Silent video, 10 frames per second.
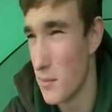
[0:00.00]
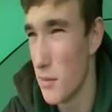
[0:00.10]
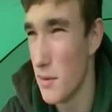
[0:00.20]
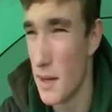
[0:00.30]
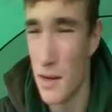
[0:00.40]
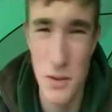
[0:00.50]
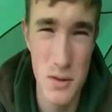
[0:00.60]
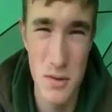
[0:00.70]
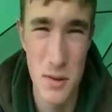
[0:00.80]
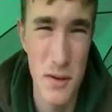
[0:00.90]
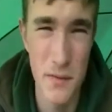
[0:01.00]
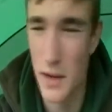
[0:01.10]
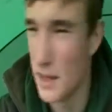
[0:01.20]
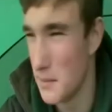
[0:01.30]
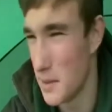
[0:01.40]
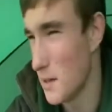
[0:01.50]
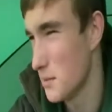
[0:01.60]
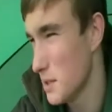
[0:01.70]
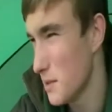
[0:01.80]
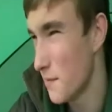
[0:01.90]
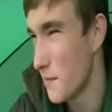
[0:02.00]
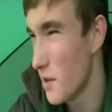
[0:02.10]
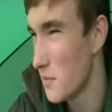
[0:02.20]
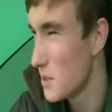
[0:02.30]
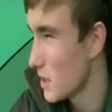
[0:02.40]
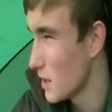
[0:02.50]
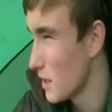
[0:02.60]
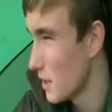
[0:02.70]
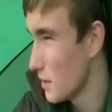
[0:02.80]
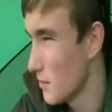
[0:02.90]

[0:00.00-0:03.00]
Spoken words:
Probably about 12-13 pounds. Didn't fight particularly hard.